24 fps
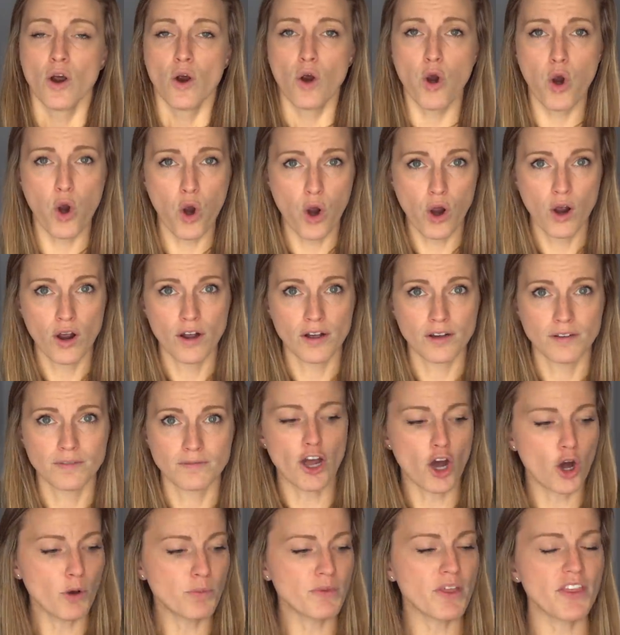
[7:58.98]
I
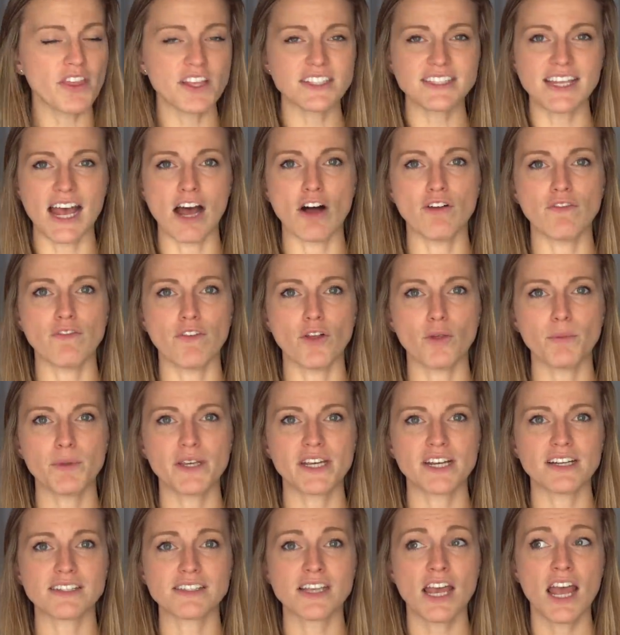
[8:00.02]
hope that that's helpful
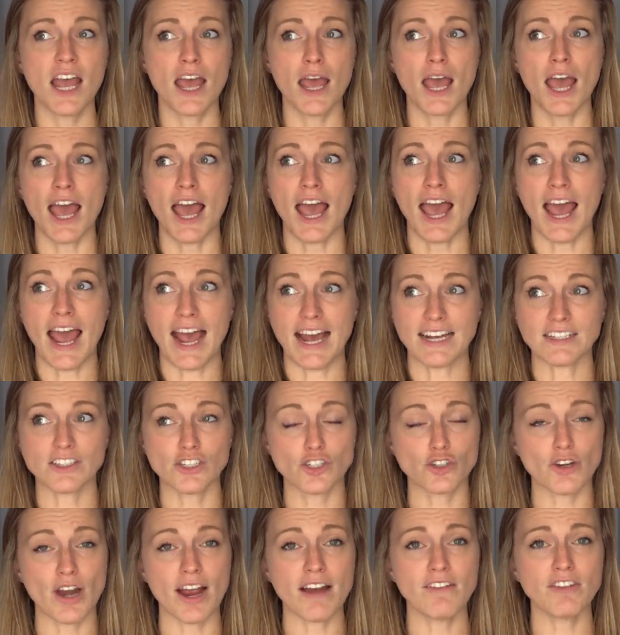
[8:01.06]
because as
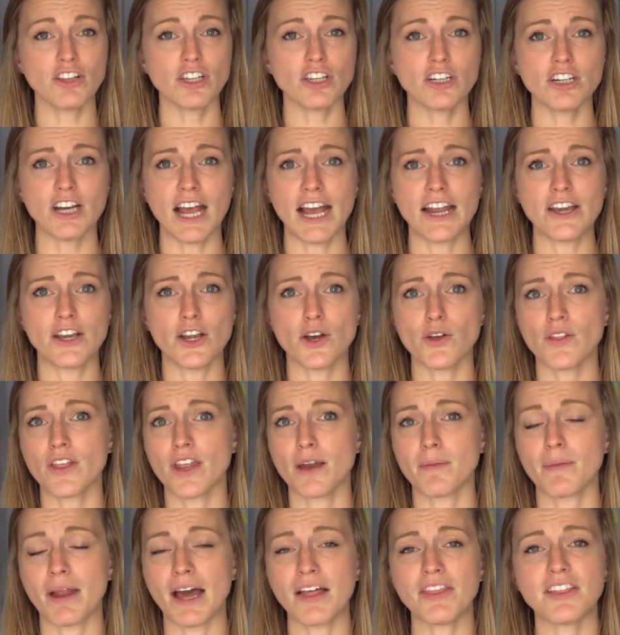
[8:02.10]
a traveler, I know that
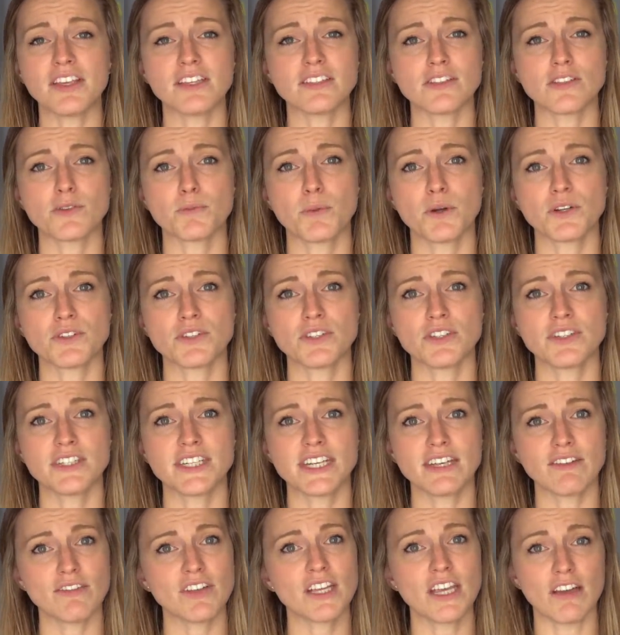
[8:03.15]
I'm not the easiest person
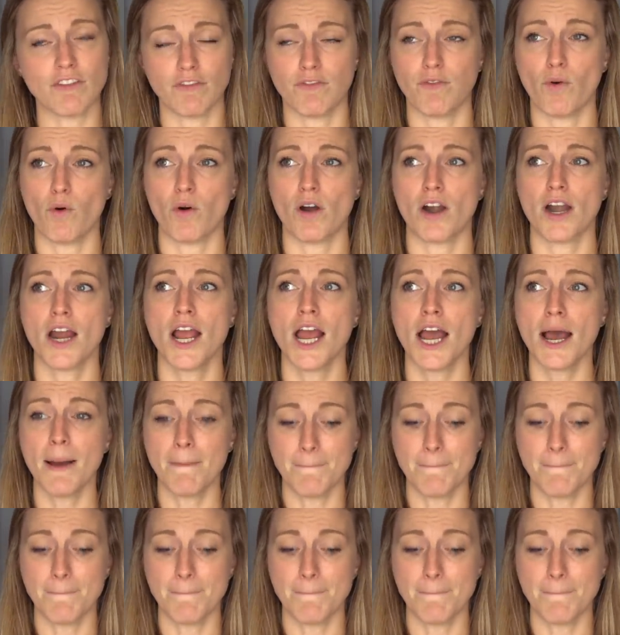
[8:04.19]
to give a gift for,